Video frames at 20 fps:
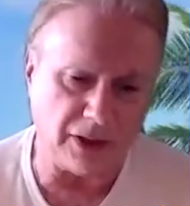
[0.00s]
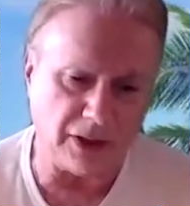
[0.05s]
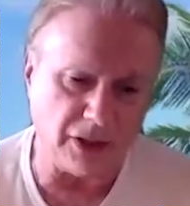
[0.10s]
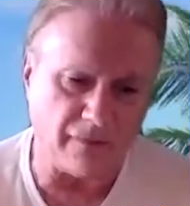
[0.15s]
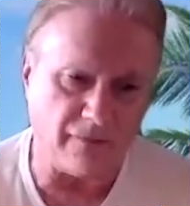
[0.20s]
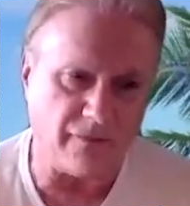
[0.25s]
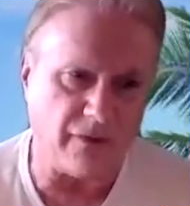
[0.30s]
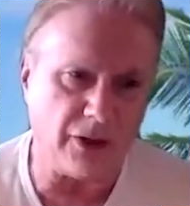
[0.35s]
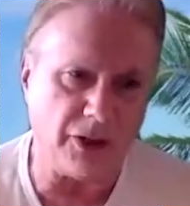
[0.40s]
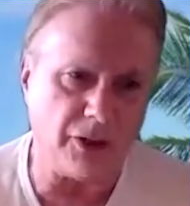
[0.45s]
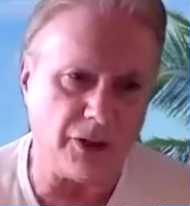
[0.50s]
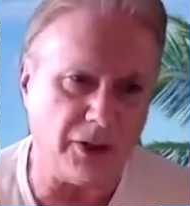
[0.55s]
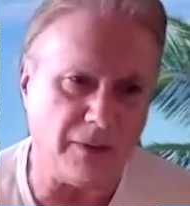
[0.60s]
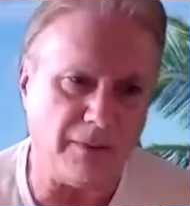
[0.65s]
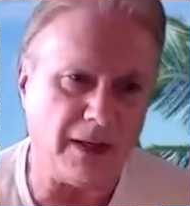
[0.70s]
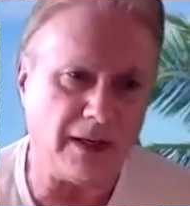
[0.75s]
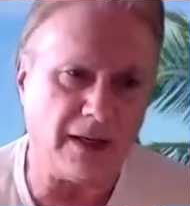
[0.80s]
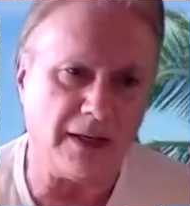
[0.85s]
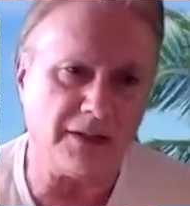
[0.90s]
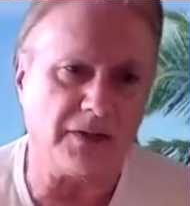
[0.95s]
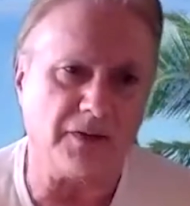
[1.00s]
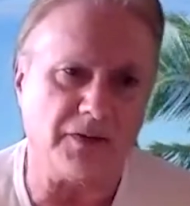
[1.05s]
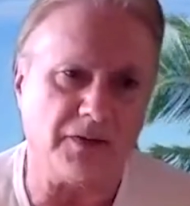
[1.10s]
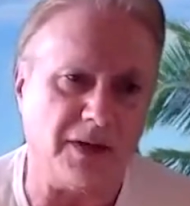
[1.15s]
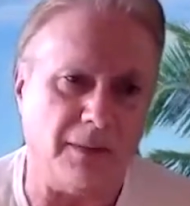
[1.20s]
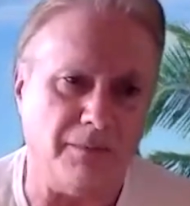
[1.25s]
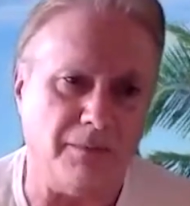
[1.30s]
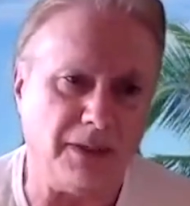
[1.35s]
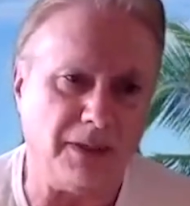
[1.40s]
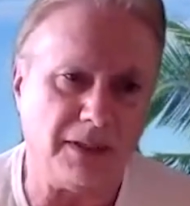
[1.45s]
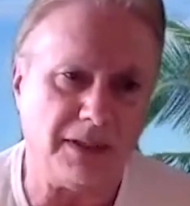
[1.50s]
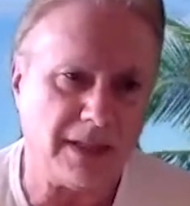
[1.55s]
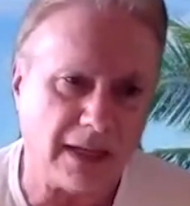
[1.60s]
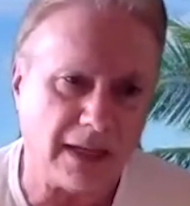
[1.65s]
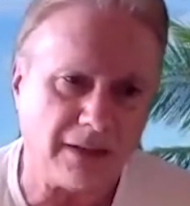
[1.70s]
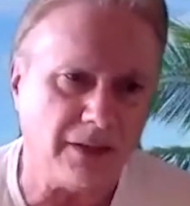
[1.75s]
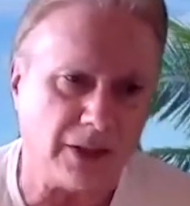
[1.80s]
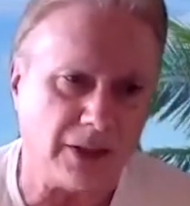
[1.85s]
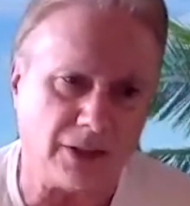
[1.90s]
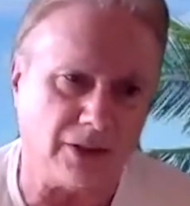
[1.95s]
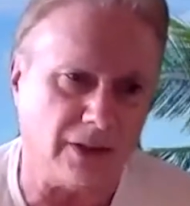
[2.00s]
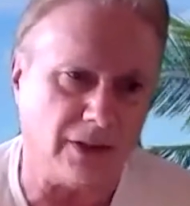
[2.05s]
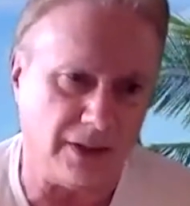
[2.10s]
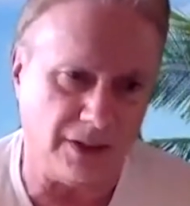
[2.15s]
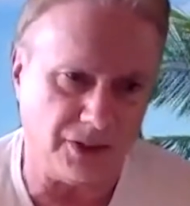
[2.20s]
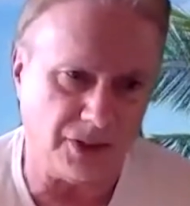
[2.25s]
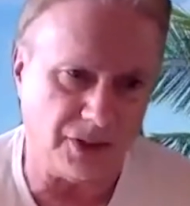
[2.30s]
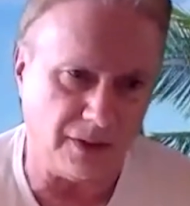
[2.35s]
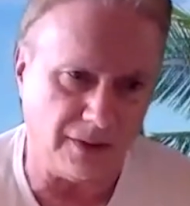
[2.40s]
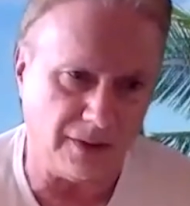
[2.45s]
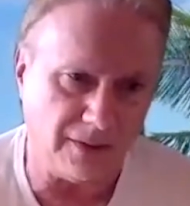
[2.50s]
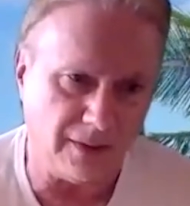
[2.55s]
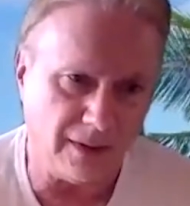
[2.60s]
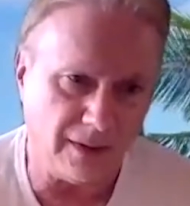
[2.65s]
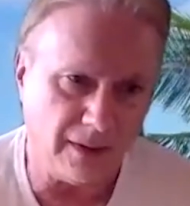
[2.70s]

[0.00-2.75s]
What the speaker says: diverted because of some technical issue.